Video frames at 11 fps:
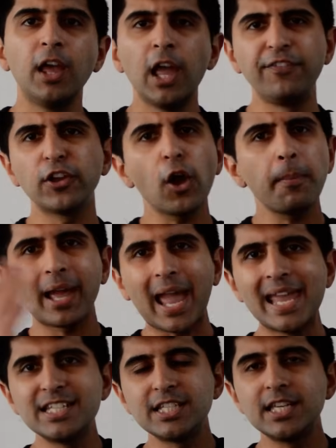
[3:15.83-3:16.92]
If you go back
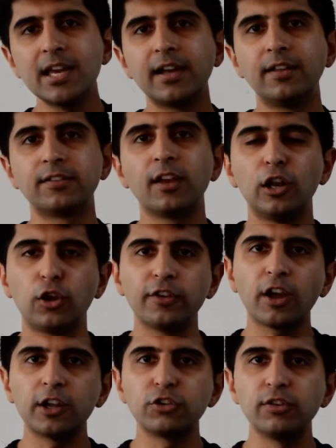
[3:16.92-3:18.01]
80 years, a lot of
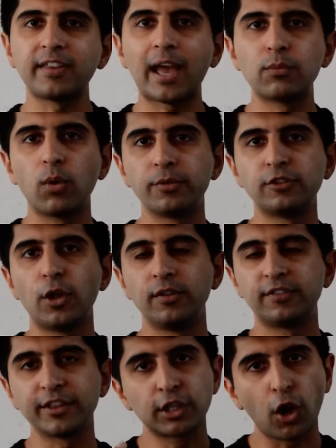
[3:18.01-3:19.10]
countries had what was known
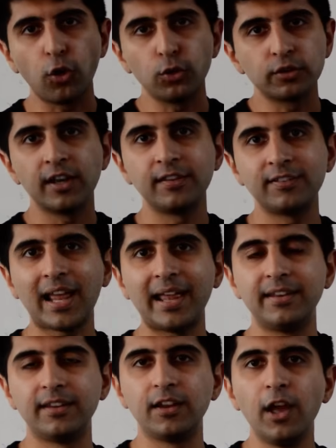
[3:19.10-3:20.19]
as the gold
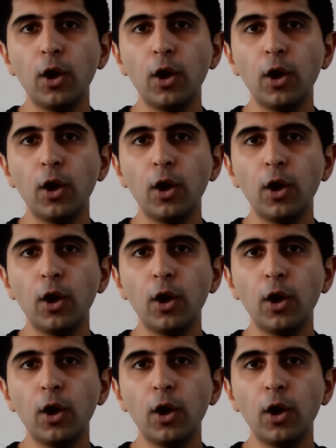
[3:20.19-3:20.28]
standard,